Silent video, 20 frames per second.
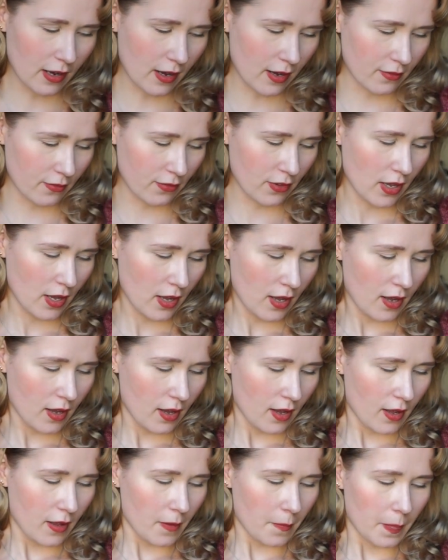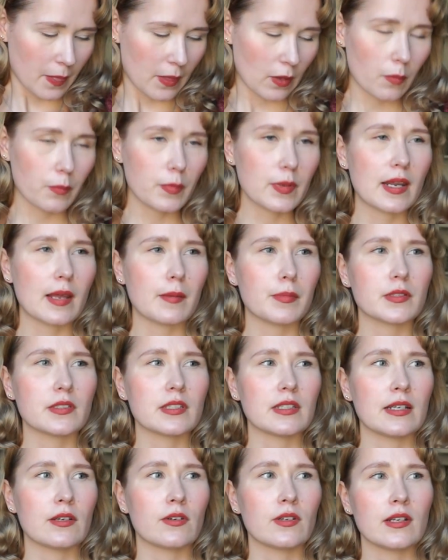I've not been able
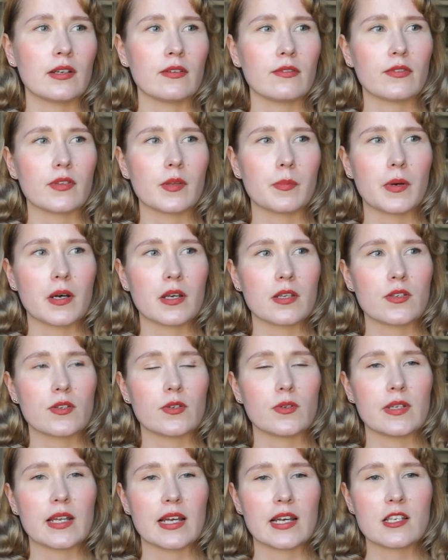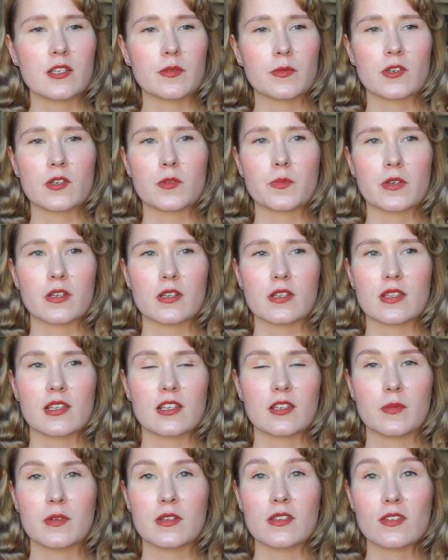to knit on it for the past 2 days just because
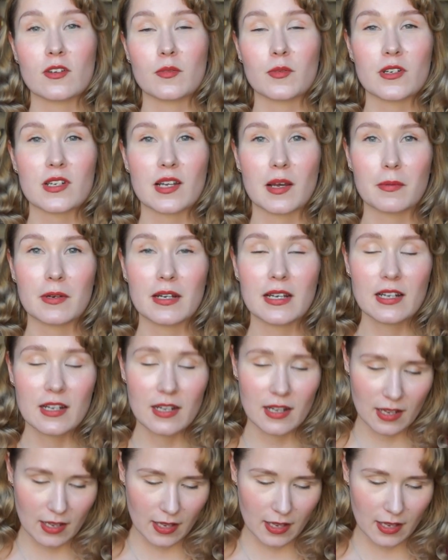there's been so much happening.